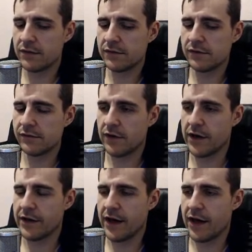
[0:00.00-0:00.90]

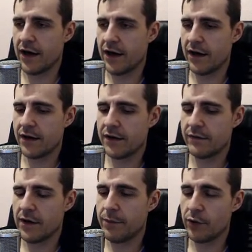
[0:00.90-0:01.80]
one
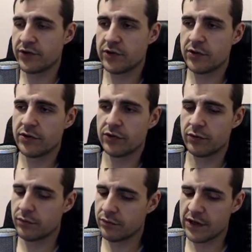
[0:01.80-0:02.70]
poster
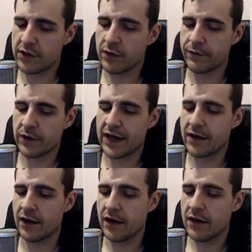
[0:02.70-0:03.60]
to really go for like
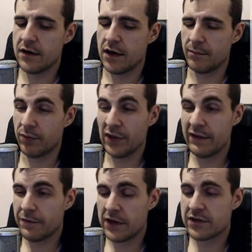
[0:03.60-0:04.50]
a
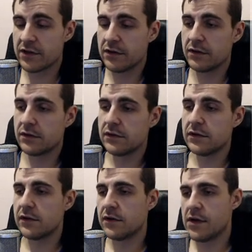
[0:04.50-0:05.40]
bully-free school.
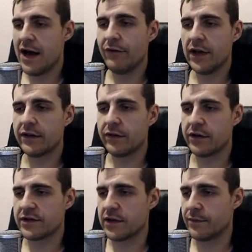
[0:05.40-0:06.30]
I would like to
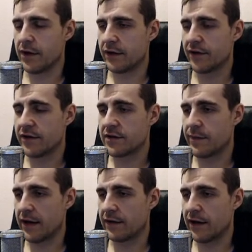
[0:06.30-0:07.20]
hear some thoughts
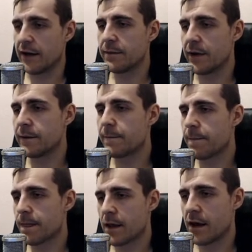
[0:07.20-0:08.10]
about that, but
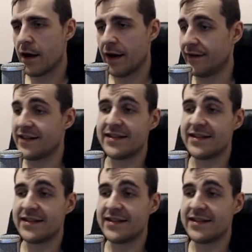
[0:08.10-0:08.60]
this is